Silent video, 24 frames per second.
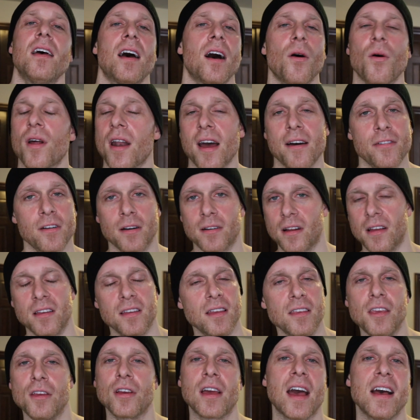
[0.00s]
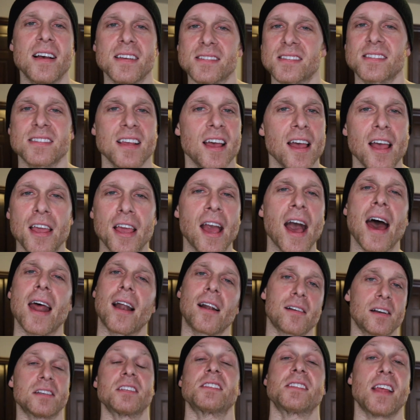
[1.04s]
oh, whatever. You guys you got to
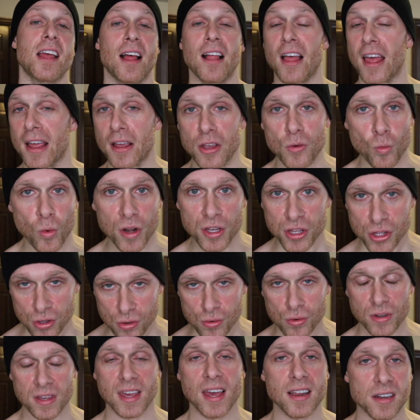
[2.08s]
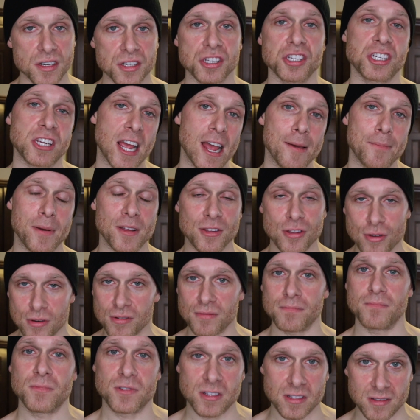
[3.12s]
understand like when you get in shape and
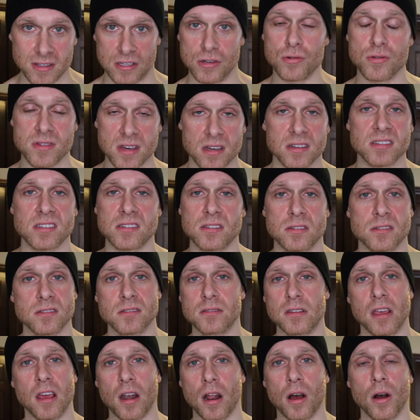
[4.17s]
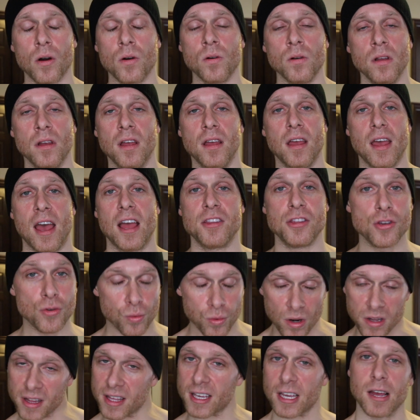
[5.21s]
you do this, you know, and you
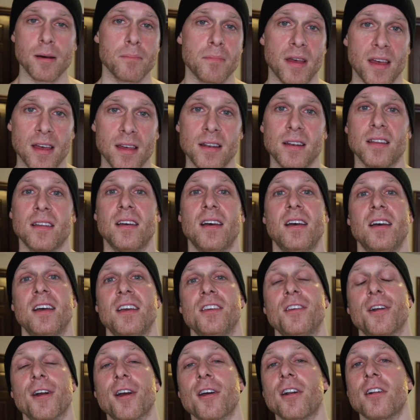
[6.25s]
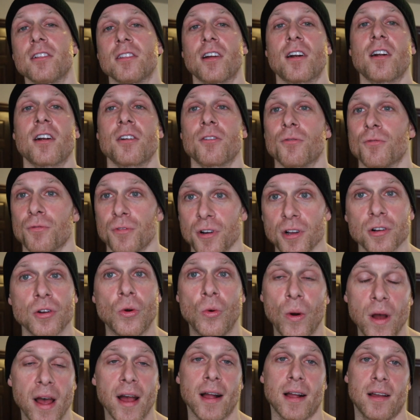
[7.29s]
really commit, you're going to learn real
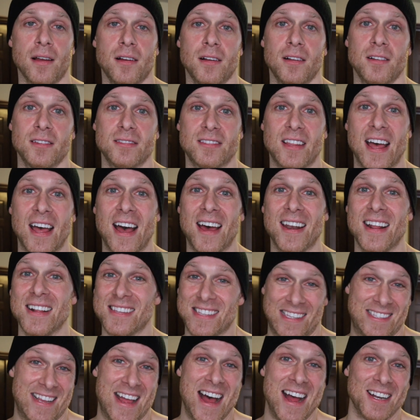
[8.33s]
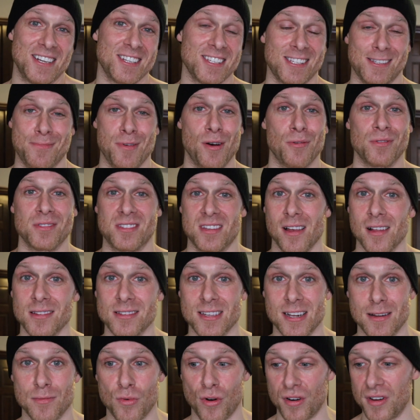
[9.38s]
quick that it's not just about results
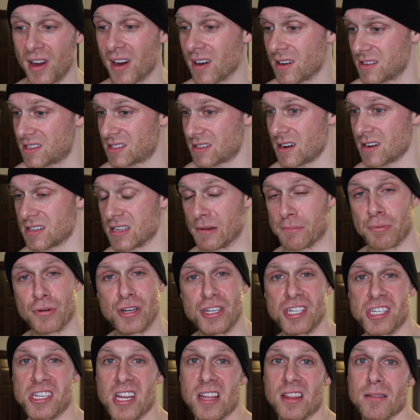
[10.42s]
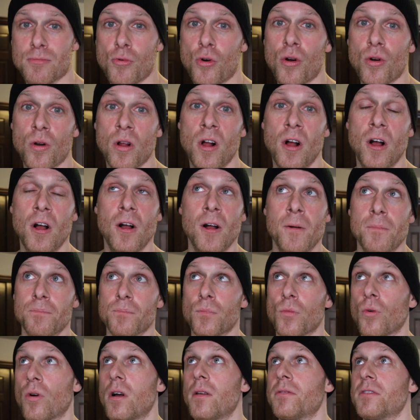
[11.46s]
anymore. You're going to start to appreciate more,
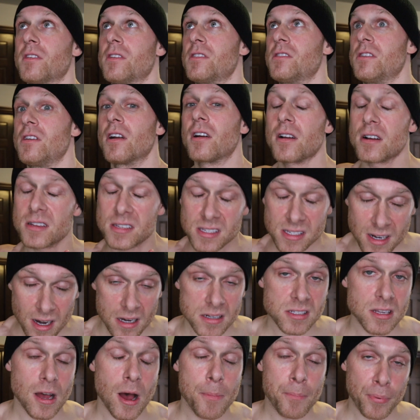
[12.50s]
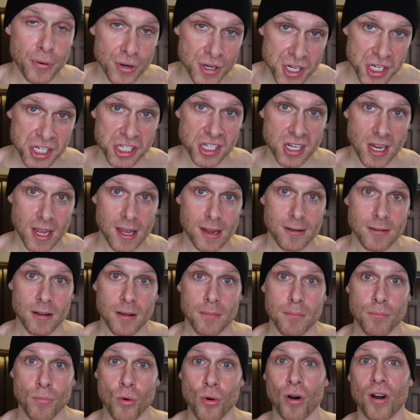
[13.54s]
more you're going to start to appreciate
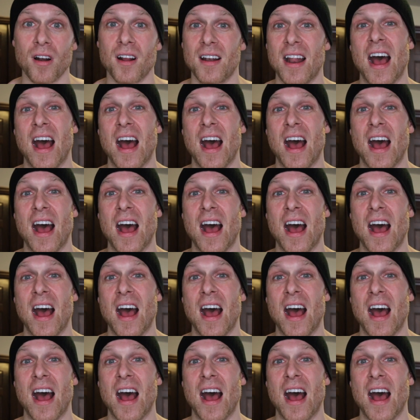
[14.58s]
more on